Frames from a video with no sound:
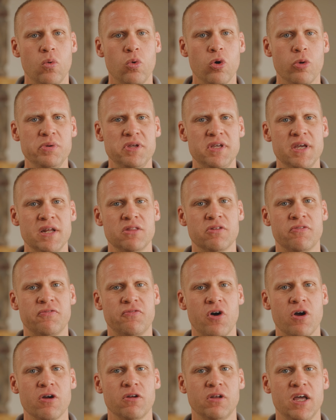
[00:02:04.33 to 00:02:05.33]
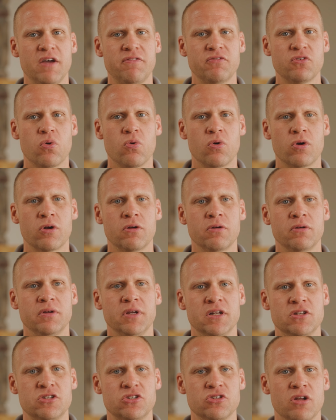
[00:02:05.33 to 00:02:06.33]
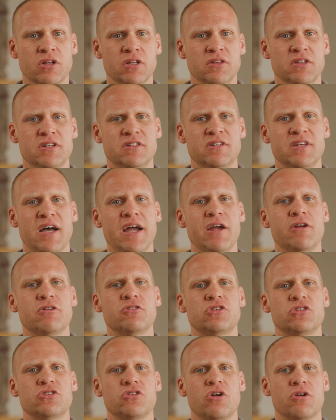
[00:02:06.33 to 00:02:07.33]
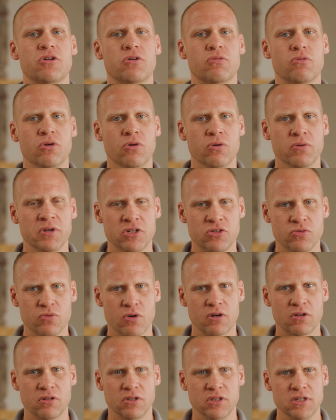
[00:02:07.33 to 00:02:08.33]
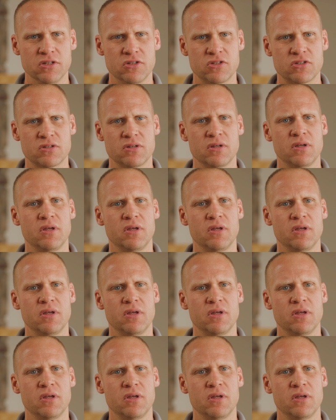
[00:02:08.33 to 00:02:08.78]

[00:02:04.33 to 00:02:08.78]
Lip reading: We'll begin in the far left corner, installing the entire starter row into our cleats.